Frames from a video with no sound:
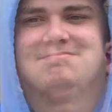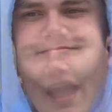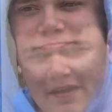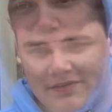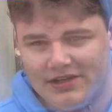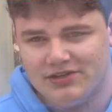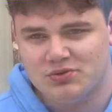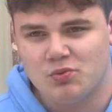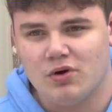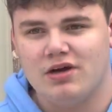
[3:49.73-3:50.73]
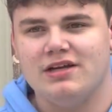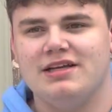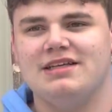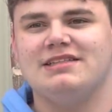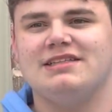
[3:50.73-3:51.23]
Evidence 1
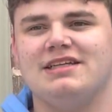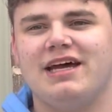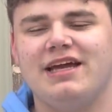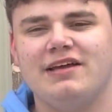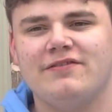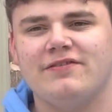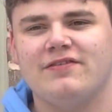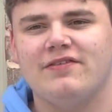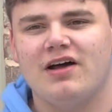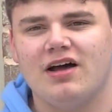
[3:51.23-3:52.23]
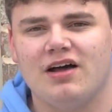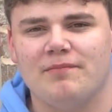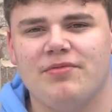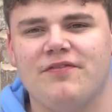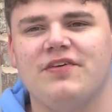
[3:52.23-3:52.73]
is the knife.
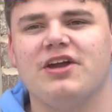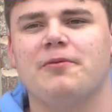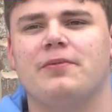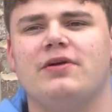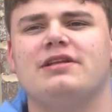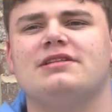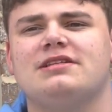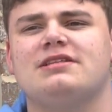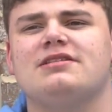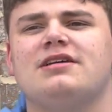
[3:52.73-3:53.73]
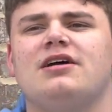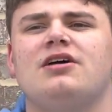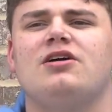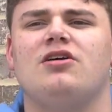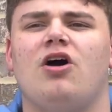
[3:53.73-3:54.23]
The fingerprints
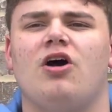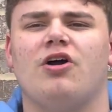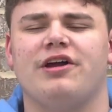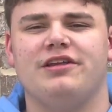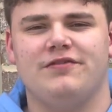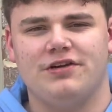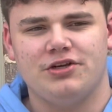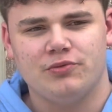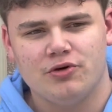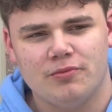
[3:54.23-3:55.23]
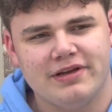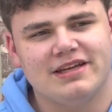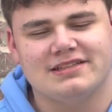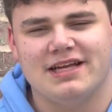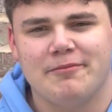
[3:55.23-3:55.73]
are individual
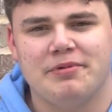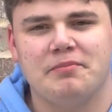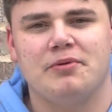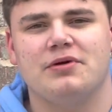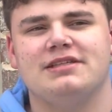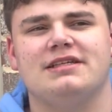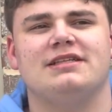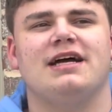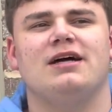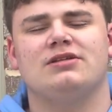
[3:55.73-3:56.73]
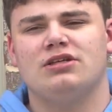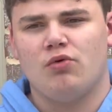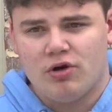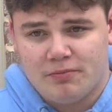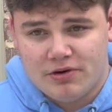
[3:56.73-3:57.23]
because that pinpoints it down to
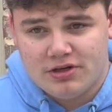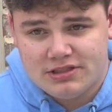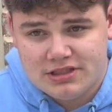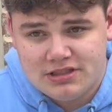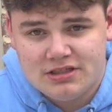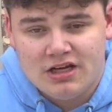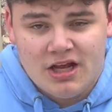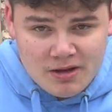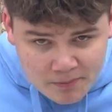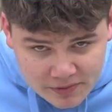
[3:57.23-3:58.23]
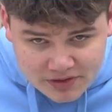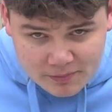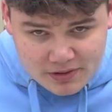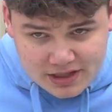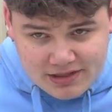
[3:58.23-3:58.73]
one person, but the
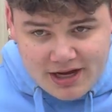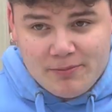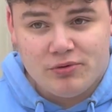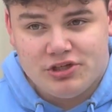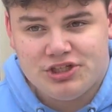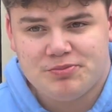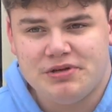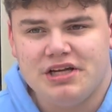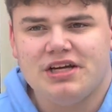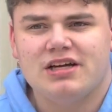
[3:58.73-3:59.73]
blood type would just be